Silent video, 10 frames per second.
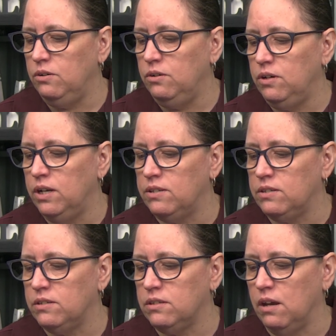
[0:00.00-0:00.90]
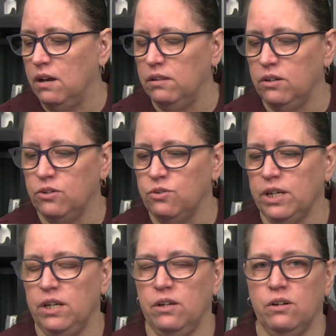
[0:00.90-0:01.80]
it's a little
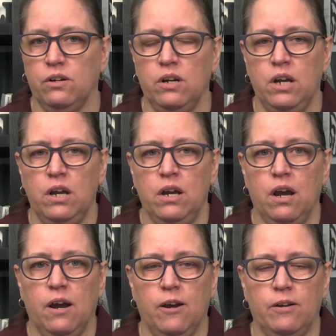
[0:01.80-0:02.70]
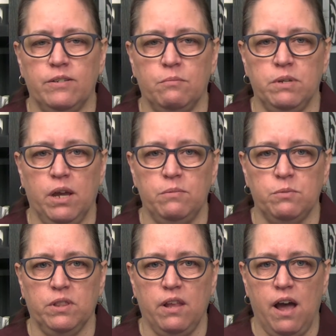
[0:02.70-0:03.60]
trickier sometimes
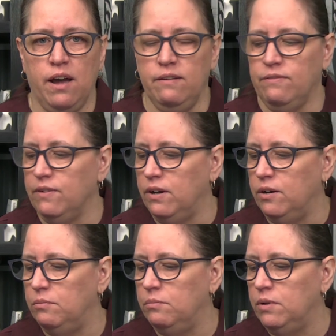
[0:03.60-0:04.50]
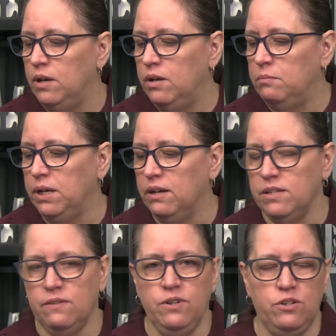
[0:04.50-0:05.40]
with live,
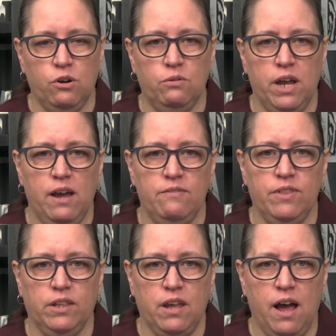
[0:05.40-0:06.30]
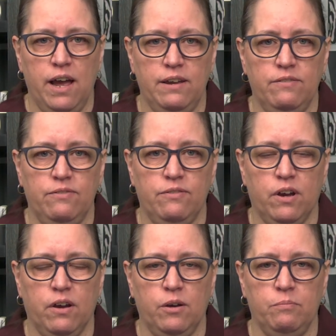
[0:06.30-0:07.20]
because if you don't have the live,
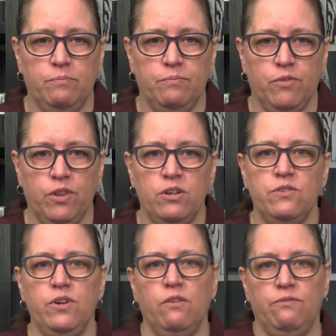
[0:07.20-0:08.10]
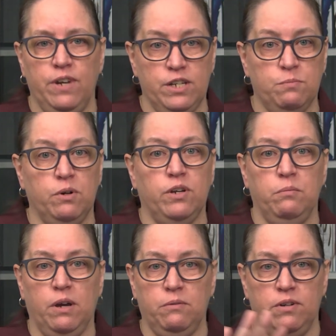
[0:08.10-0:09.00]
for those of you on Facebook, you
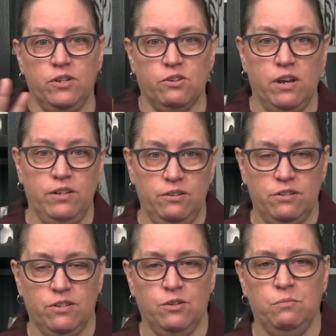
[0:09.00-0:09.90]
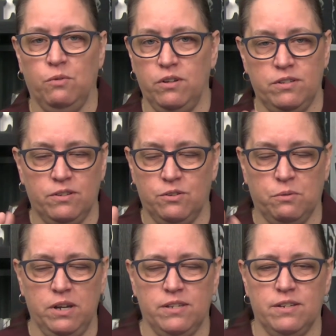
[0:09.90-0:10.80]
might want to try YouTube once or
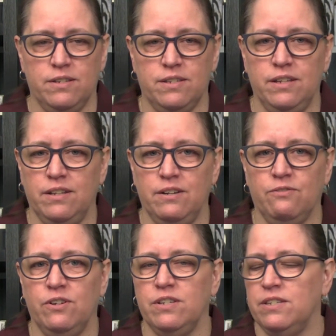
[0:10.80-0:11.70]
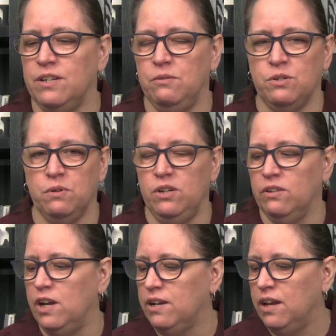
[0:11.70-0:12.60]
twice to see the difference, see which one you
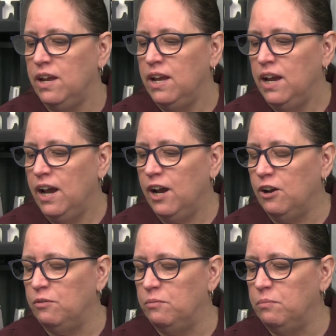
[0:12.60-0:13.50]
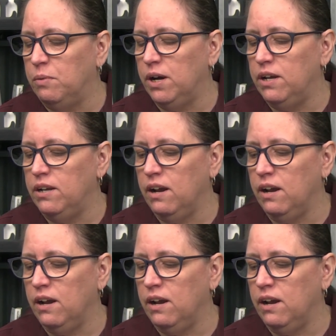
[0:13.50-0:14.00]
like. But